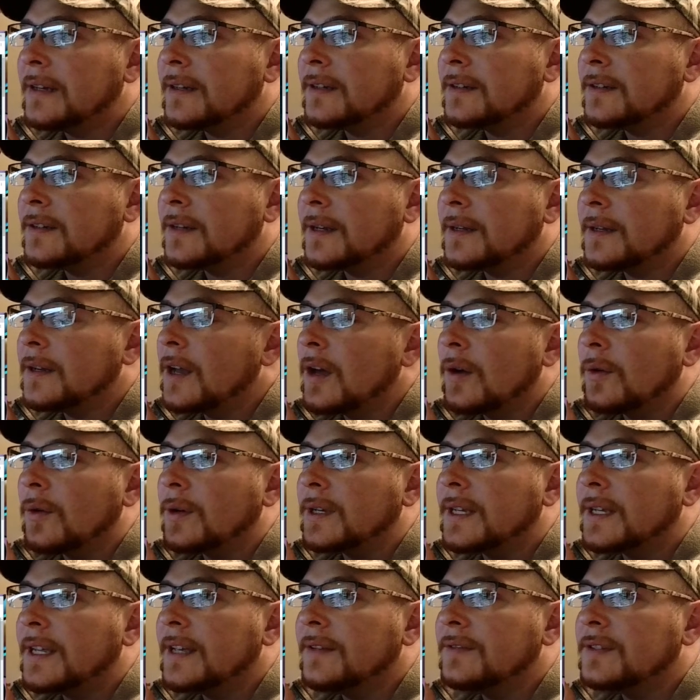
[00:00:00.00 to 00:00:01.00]
And no,
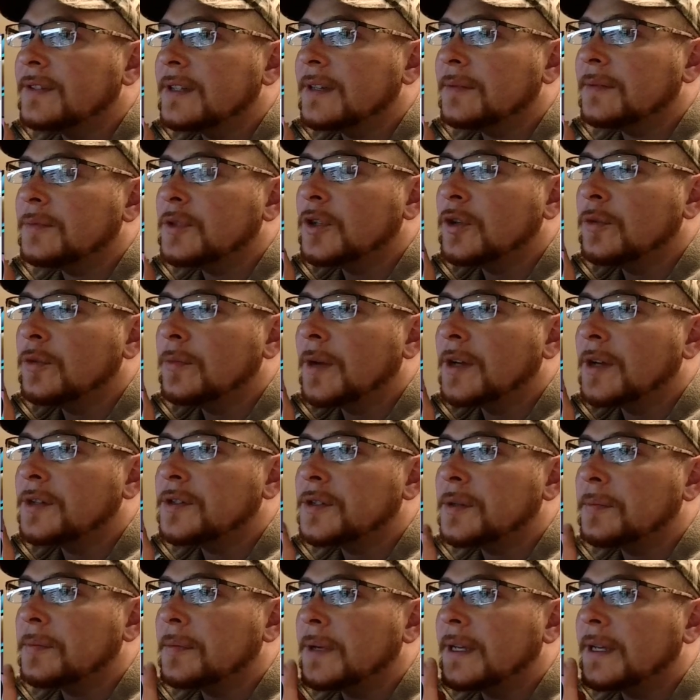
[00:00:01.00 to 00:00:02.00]
it gives them too much
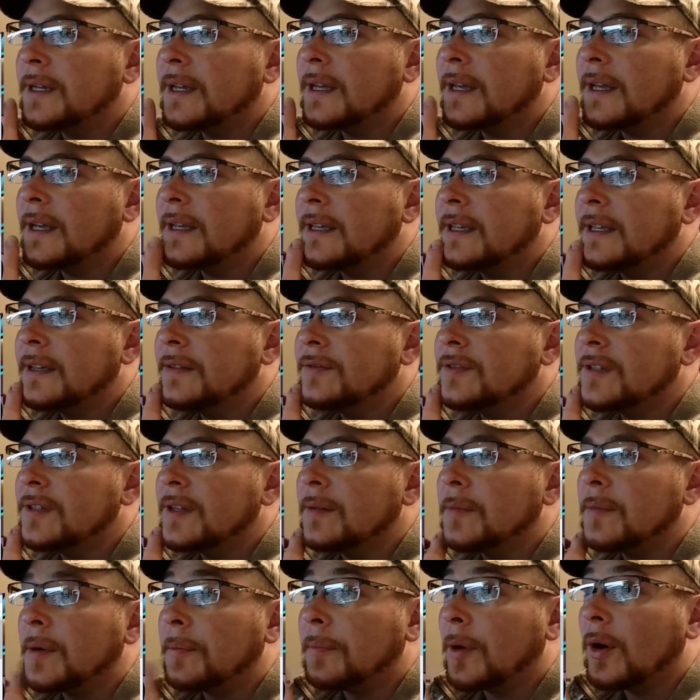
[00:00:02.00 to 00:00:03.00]
it gives
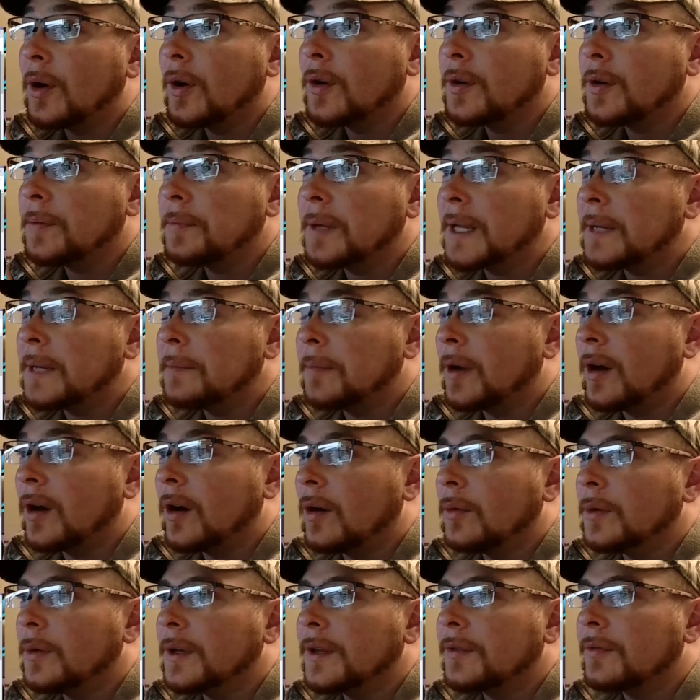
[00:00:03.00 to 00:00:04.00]
them a ball to play
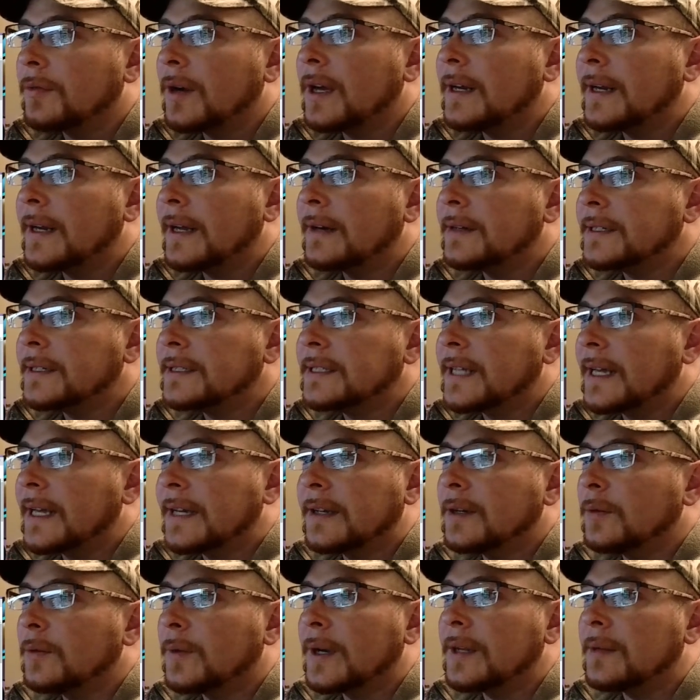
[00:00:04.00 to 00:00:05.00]
ball with. Right now, he's taken
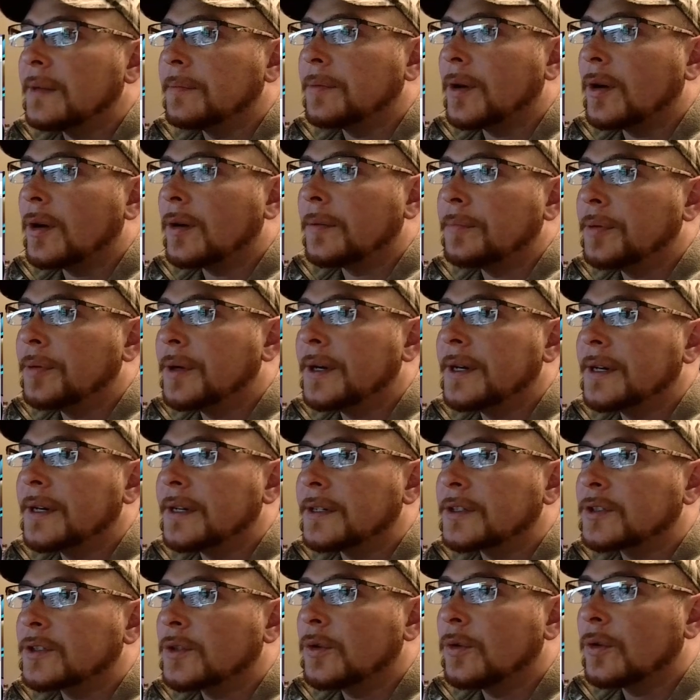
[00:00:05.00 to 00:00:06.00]
away the ball and put it in
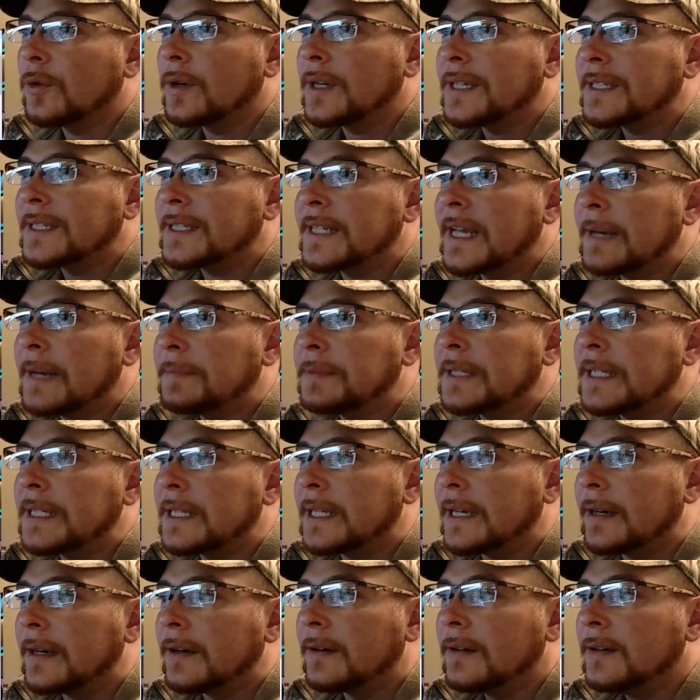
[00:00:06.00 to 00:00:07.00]
his court, and he's kept it
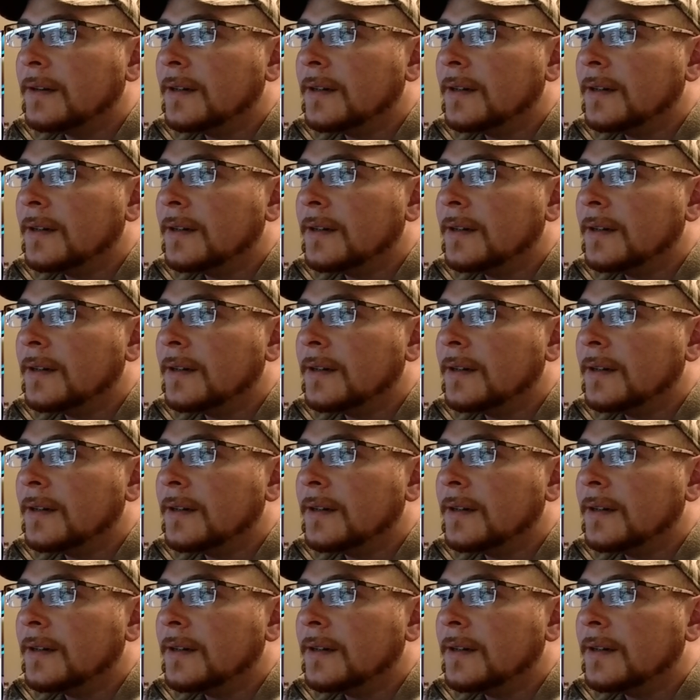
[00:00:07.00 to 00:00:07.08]
there.